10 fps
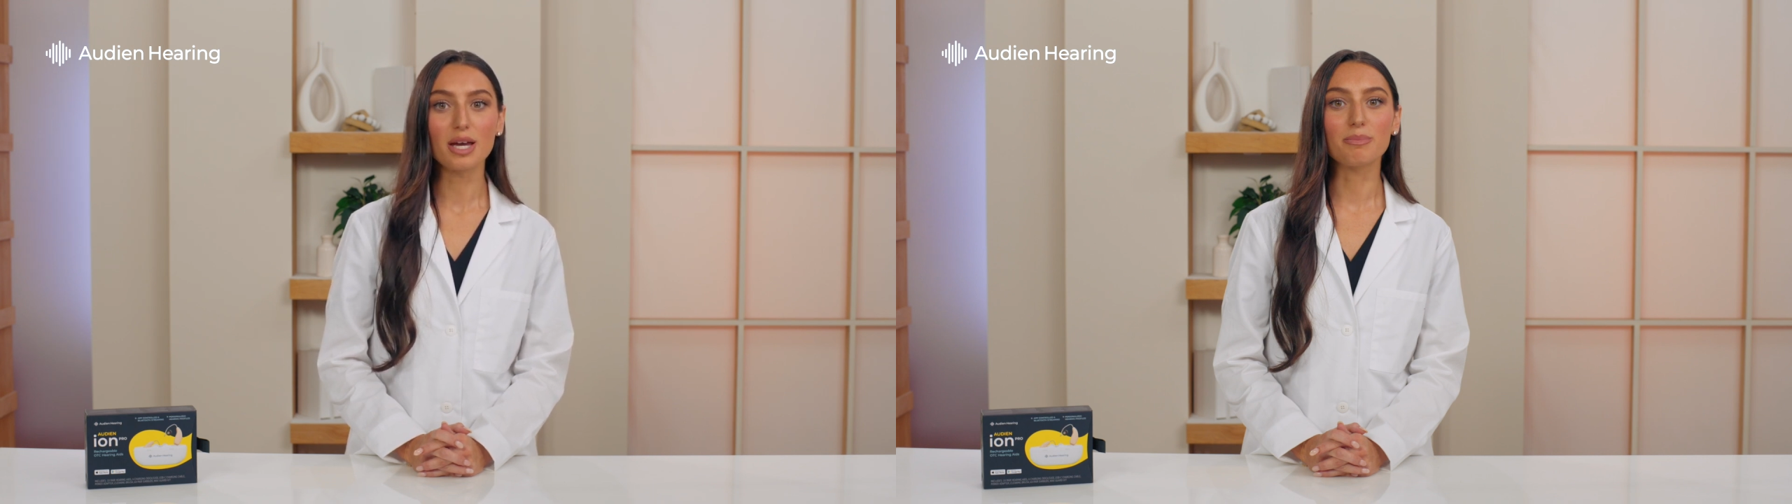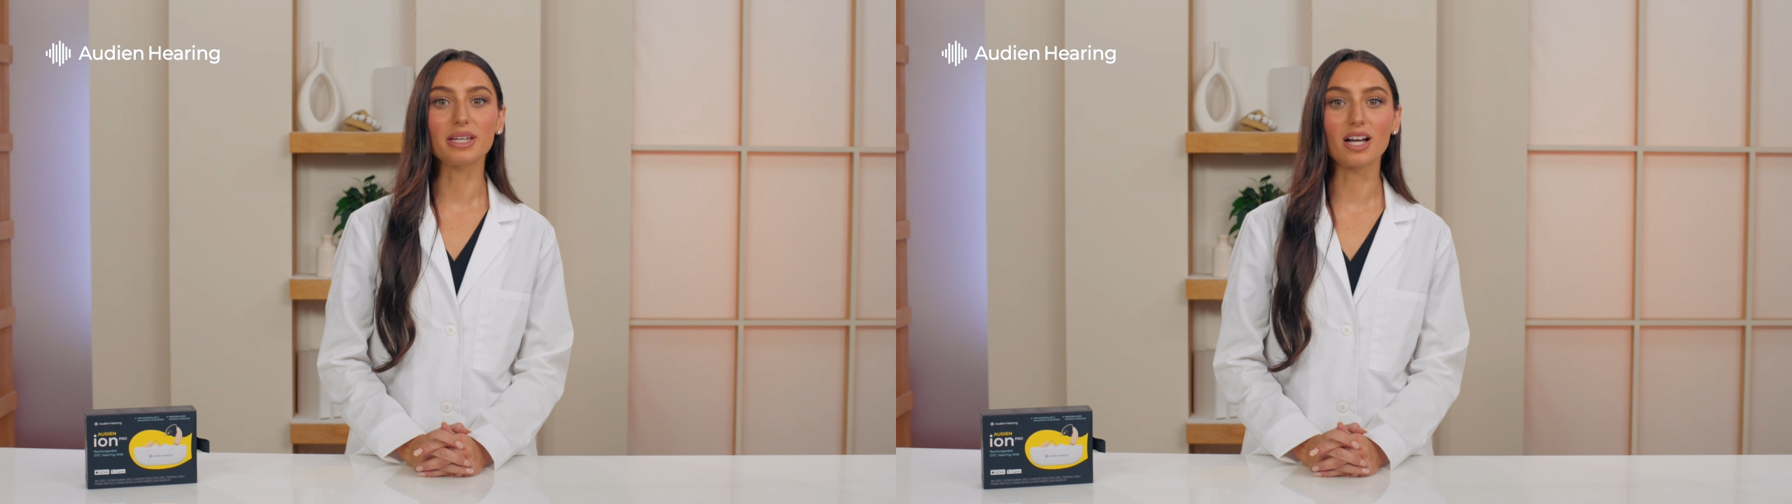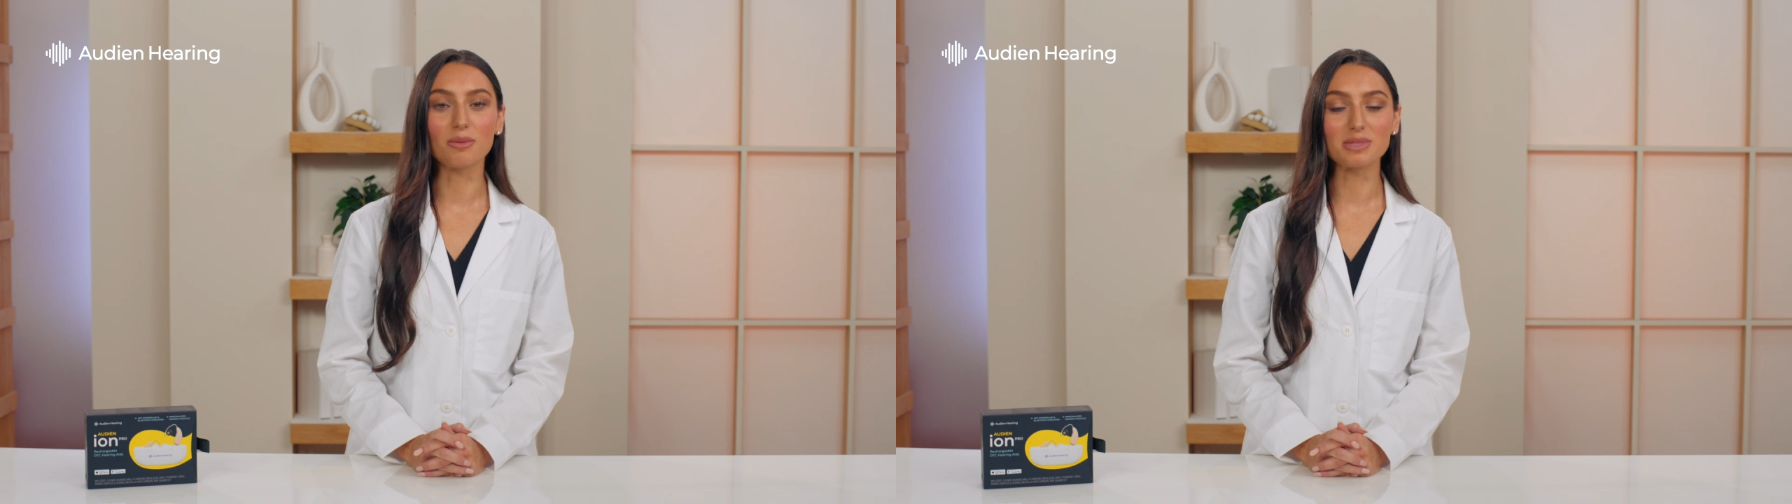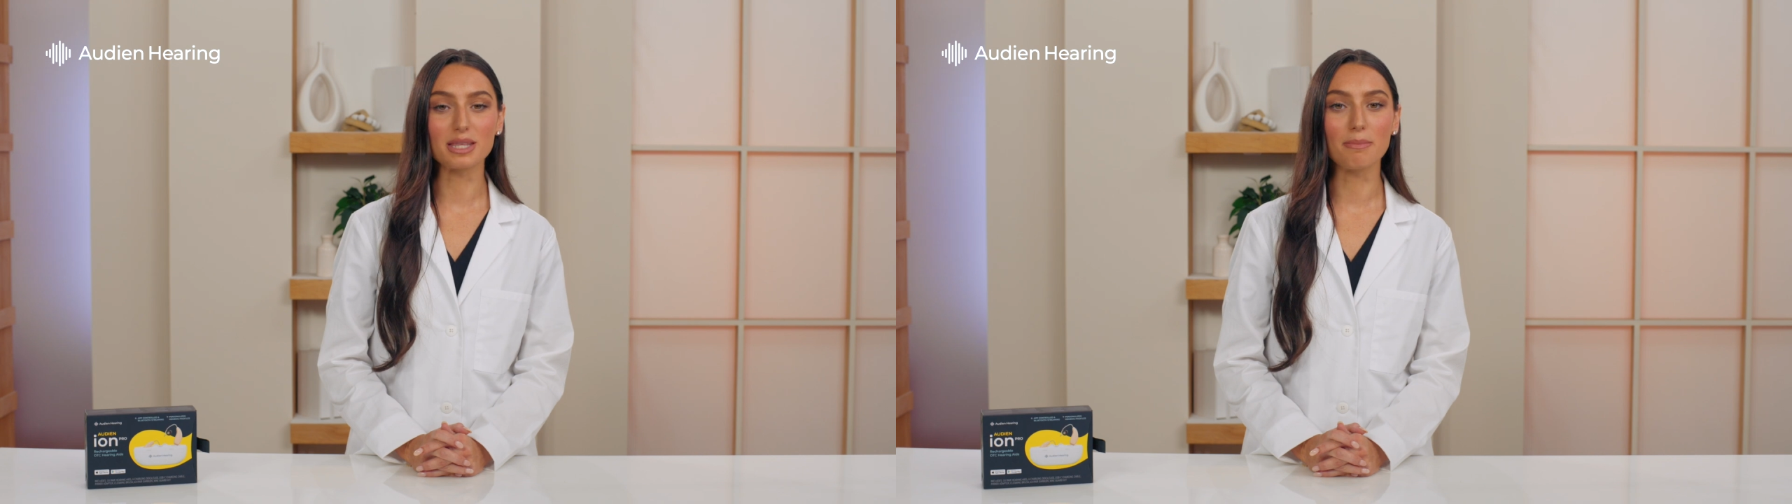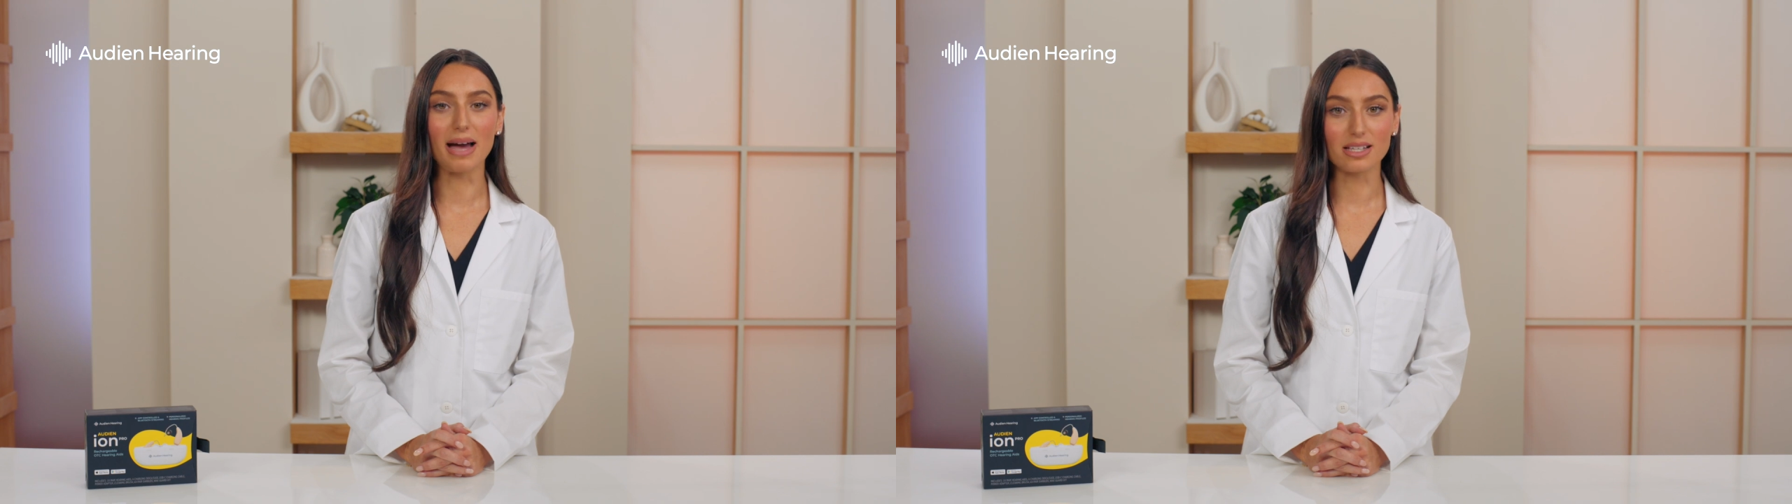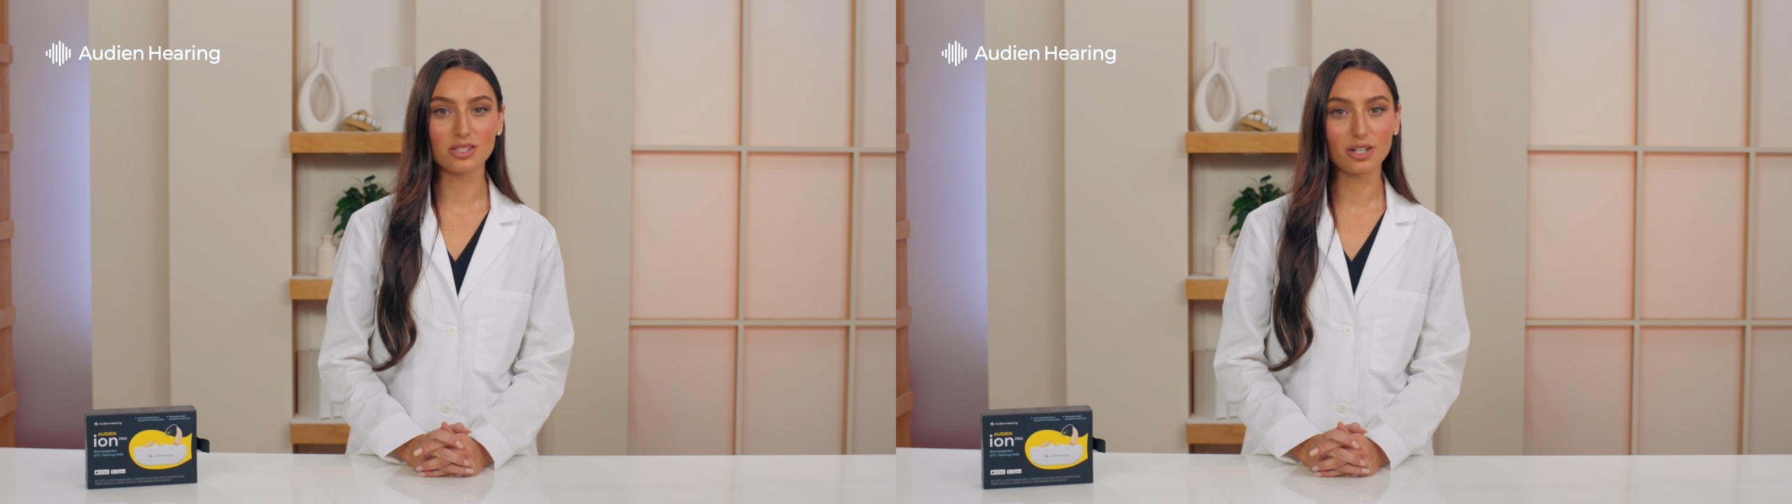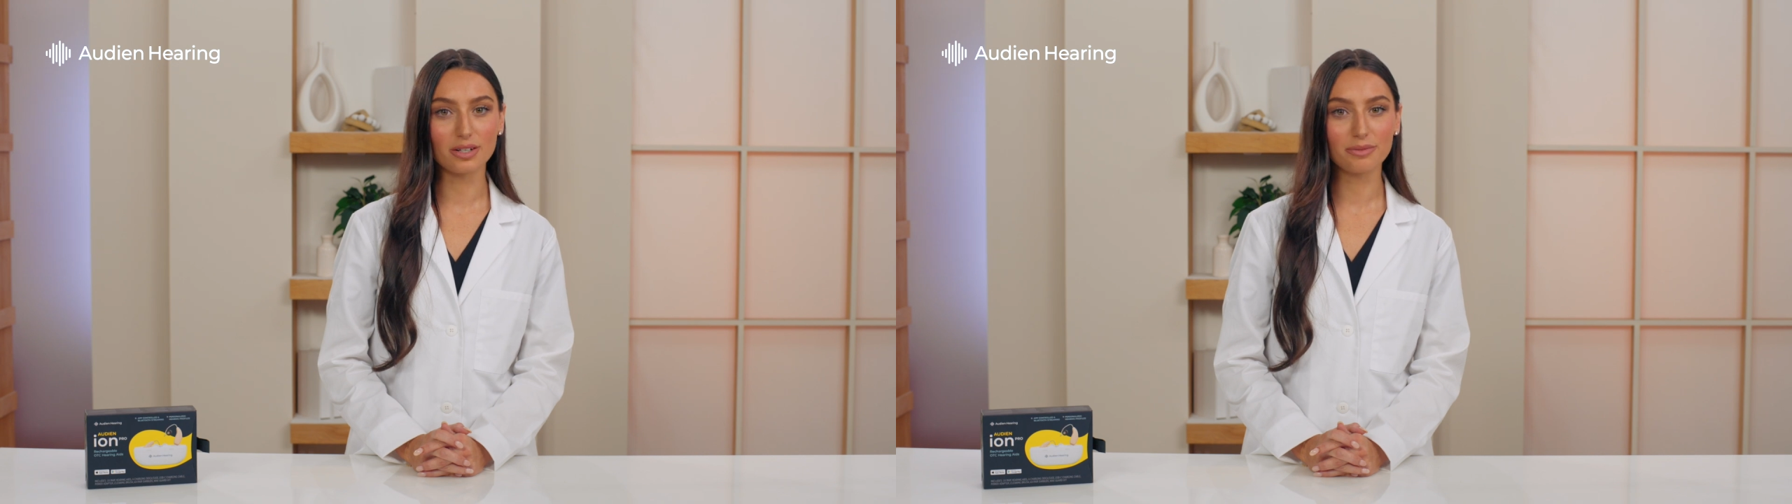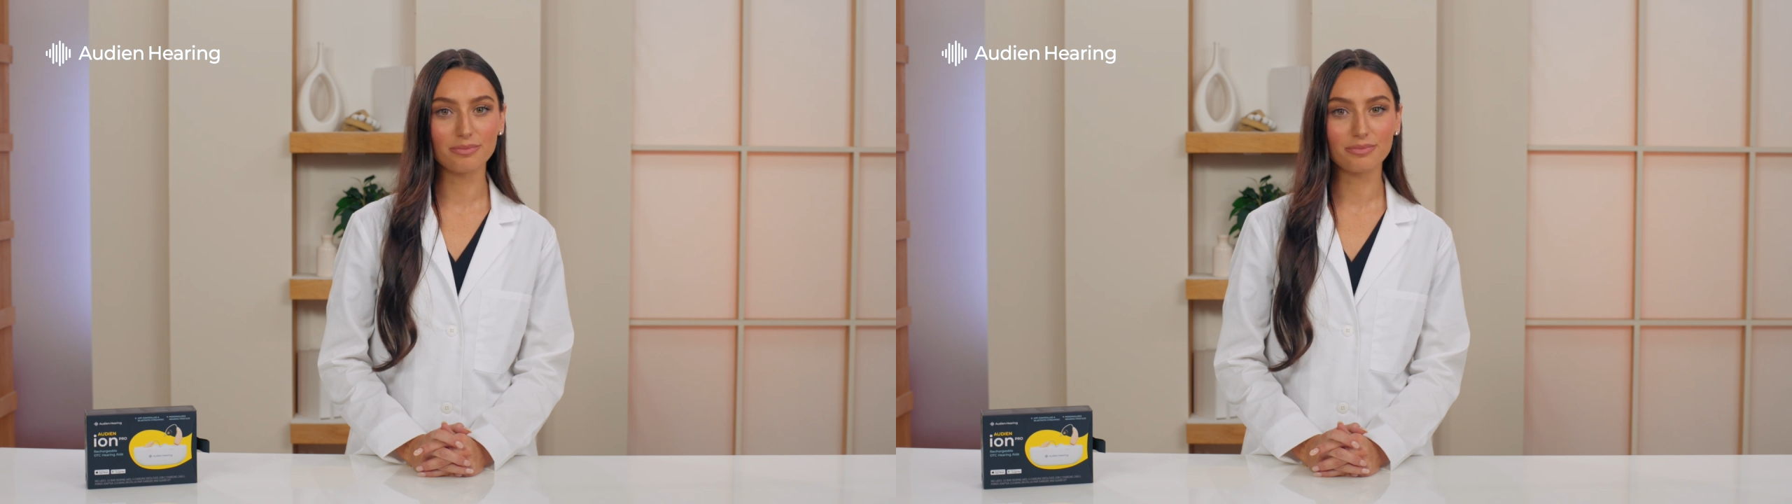becomes the master.